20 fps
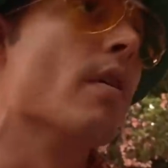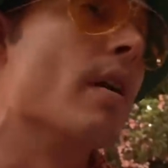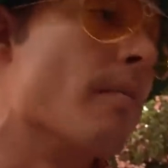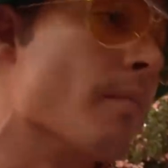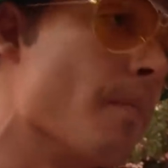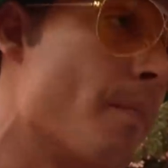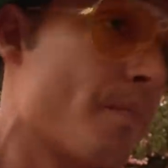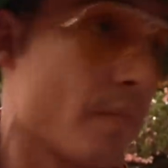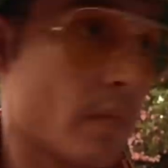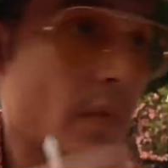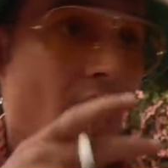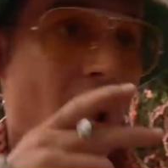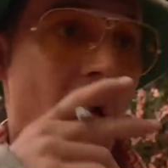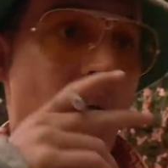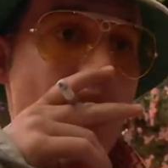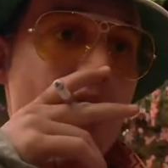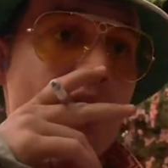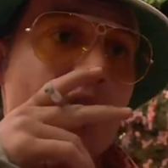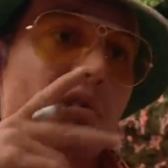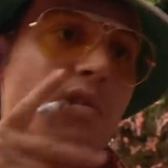doing.
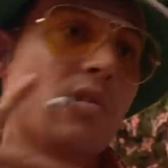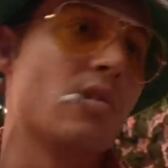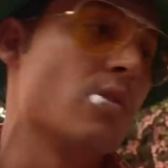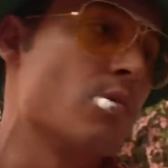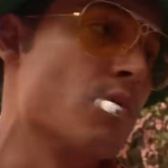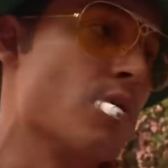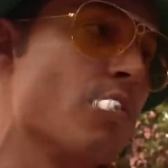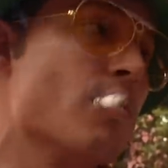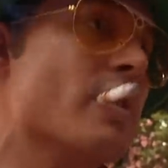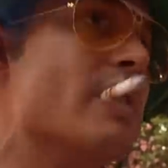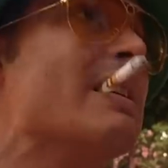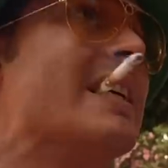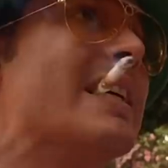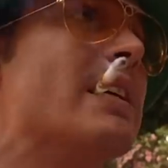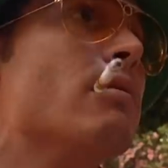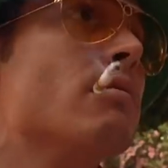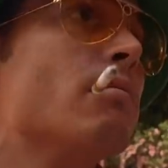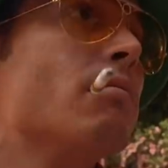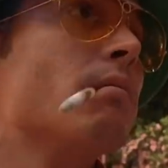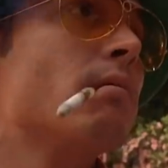We're doing
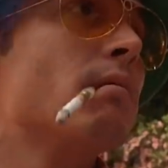right.